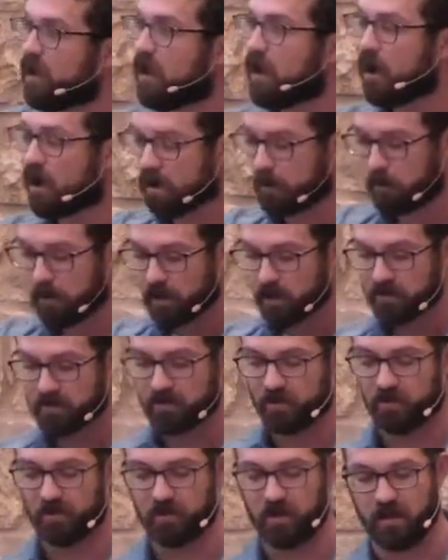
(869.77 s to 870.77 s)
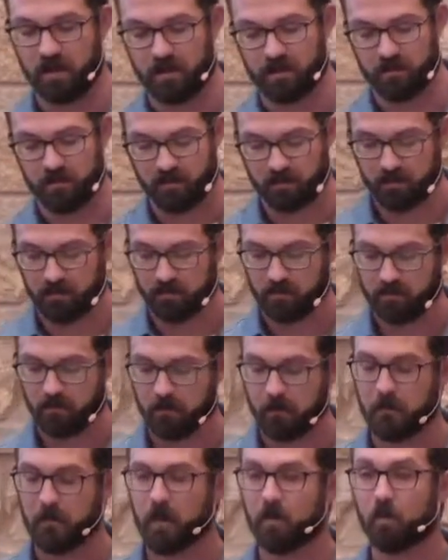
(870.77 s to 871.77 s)
on a personal God.
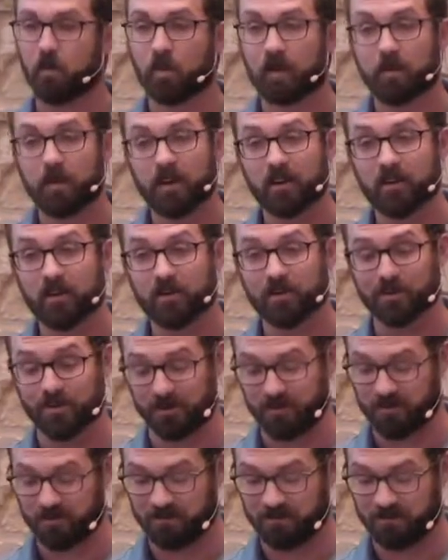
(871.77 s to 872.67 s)
What about yours?